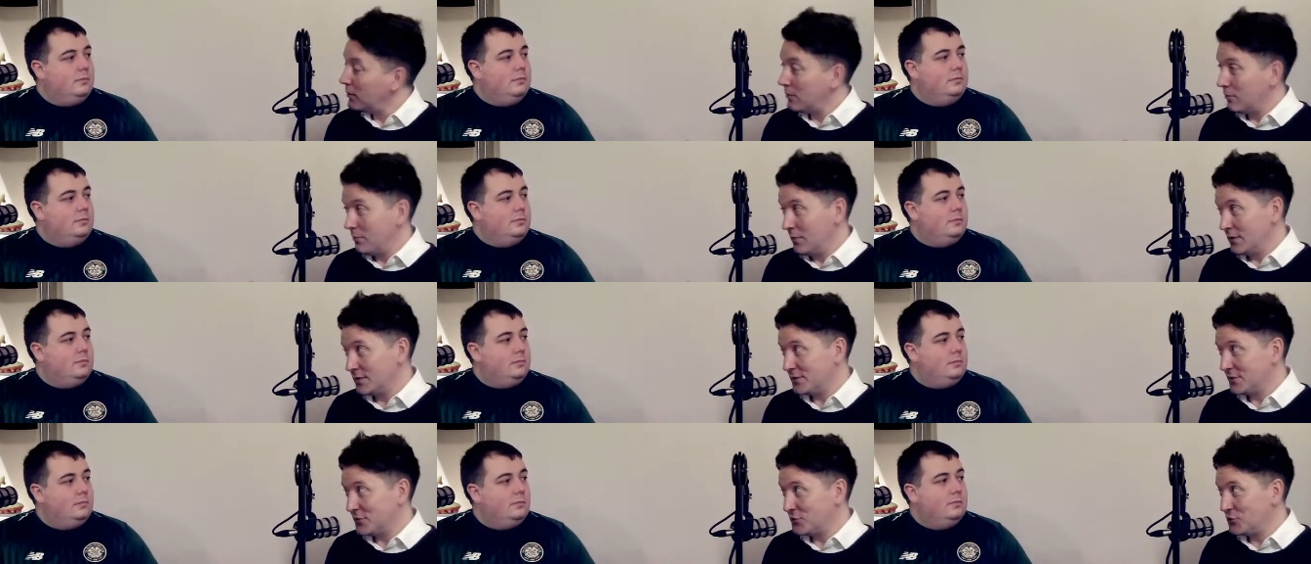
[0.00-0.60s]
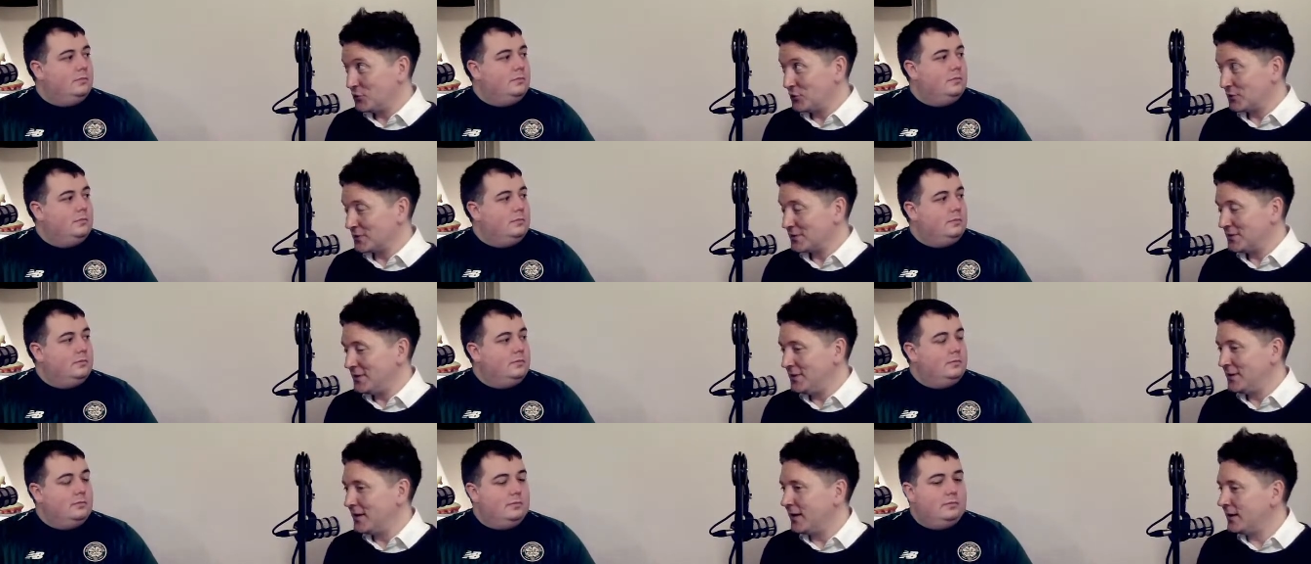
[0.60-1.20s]
Speaker 1: Mr. Jock
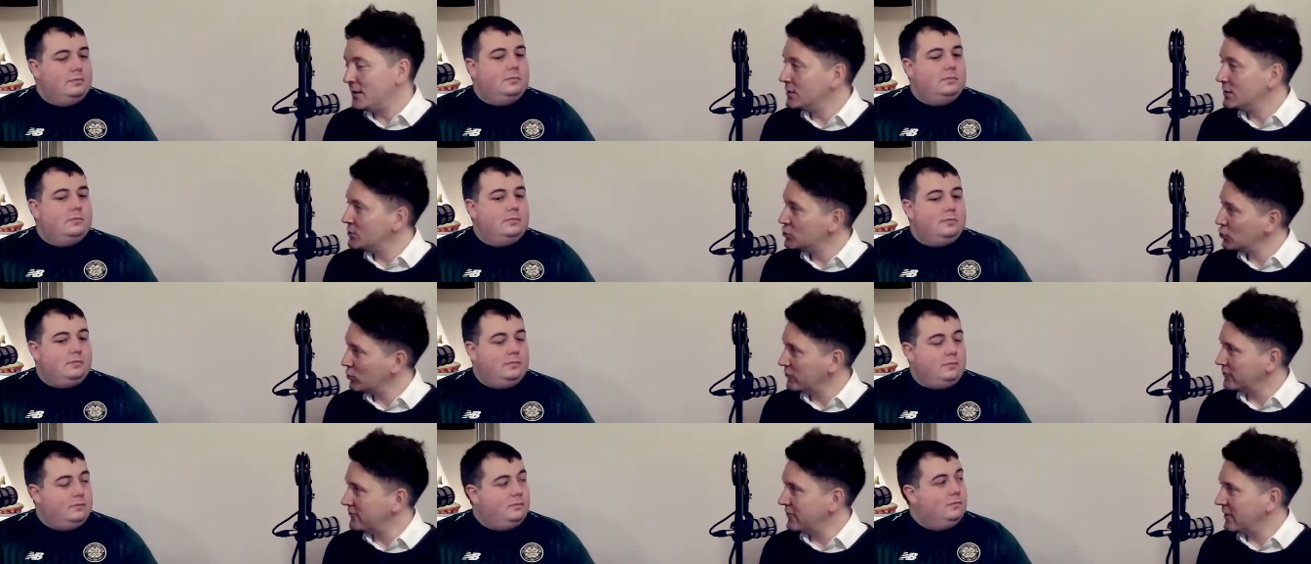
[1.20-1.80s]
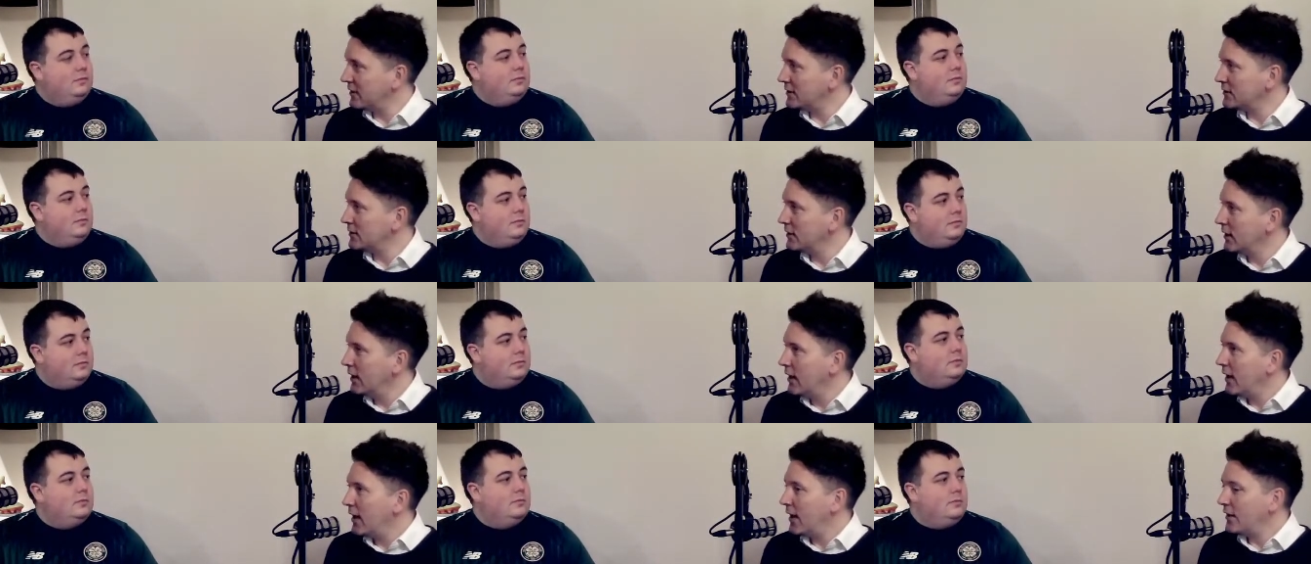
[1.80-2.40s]
Stein and Sean Fallon.
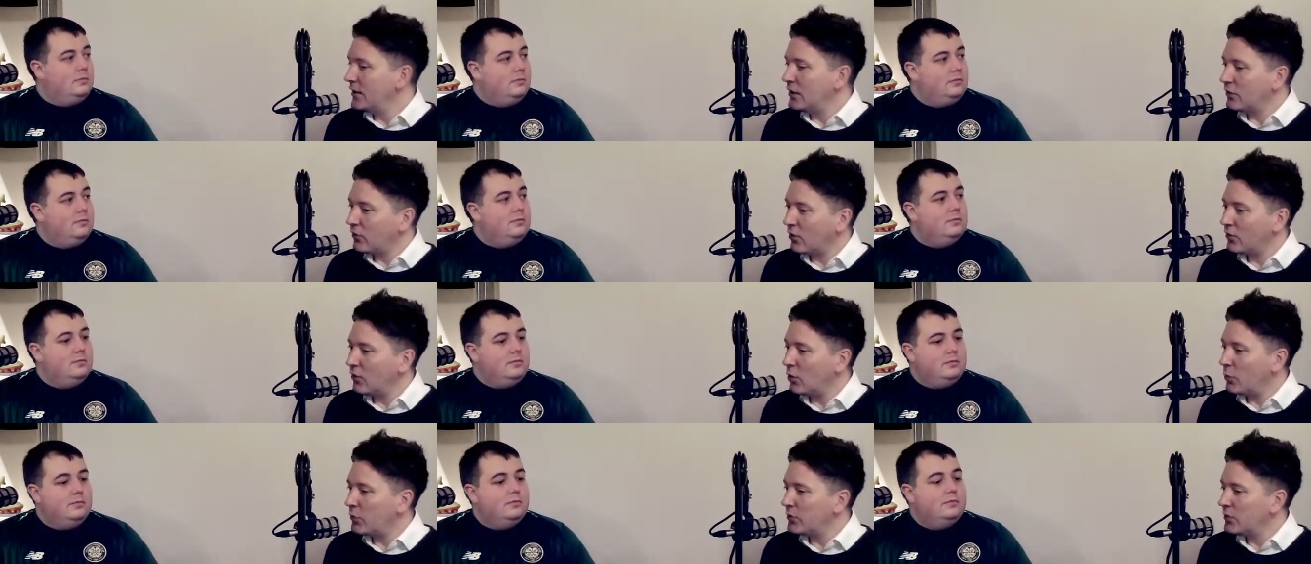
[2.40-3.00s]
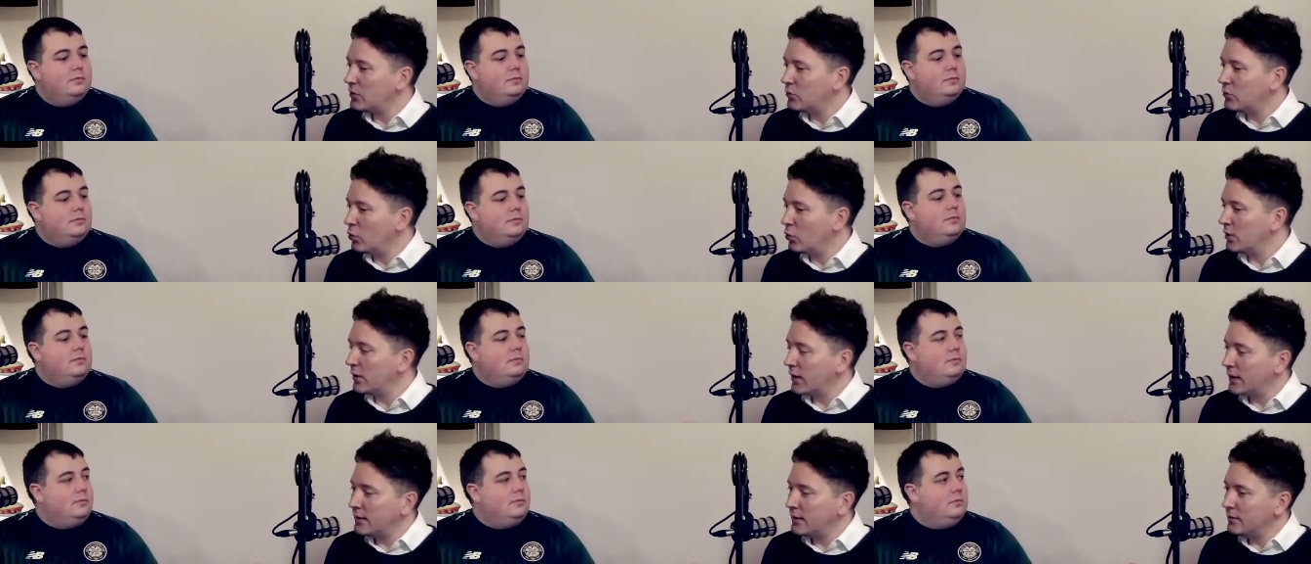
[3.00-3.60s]
Mm-hmm. And they turn up at the
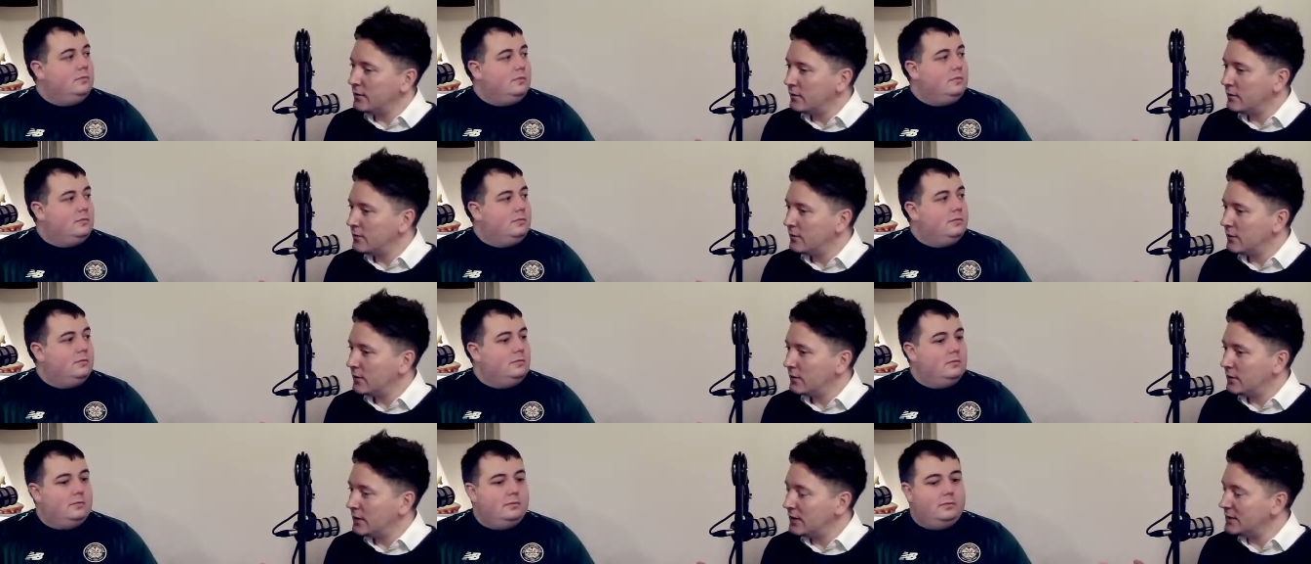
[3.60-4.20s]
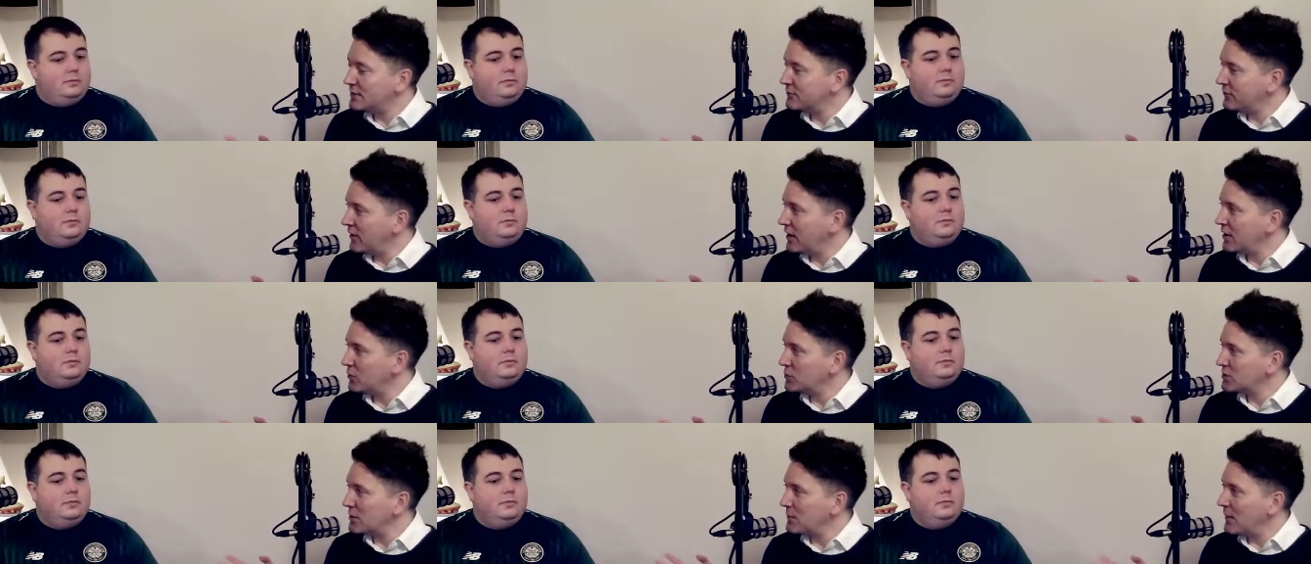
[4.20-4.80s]
door, and his father
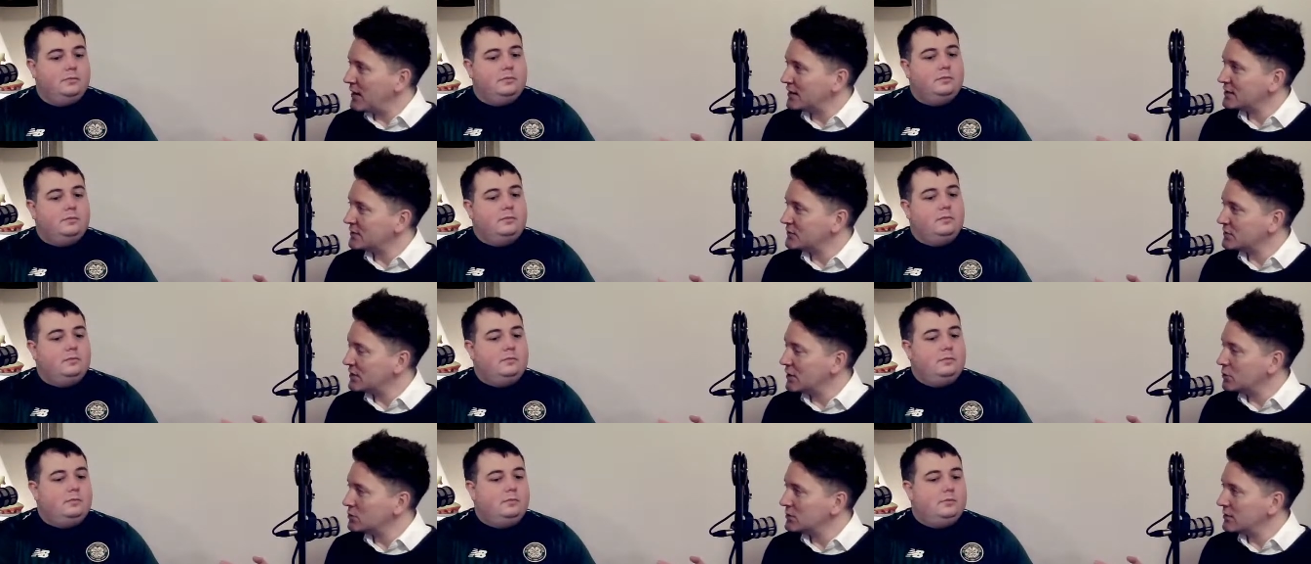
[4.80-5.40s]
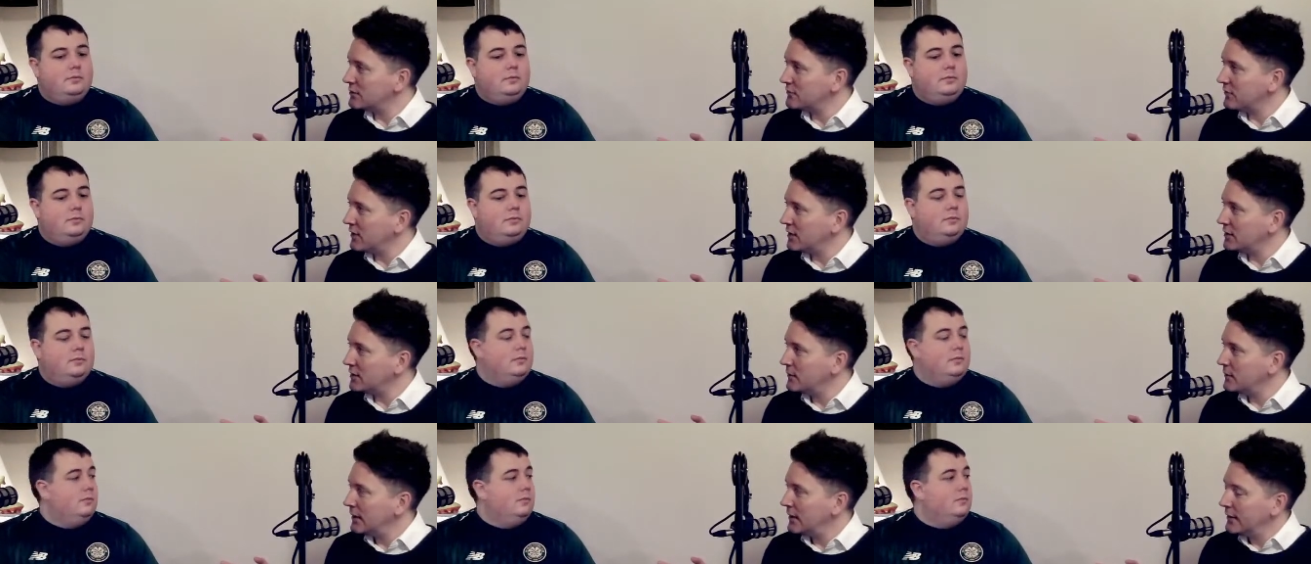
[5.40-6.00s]
was a massive Celtic fan.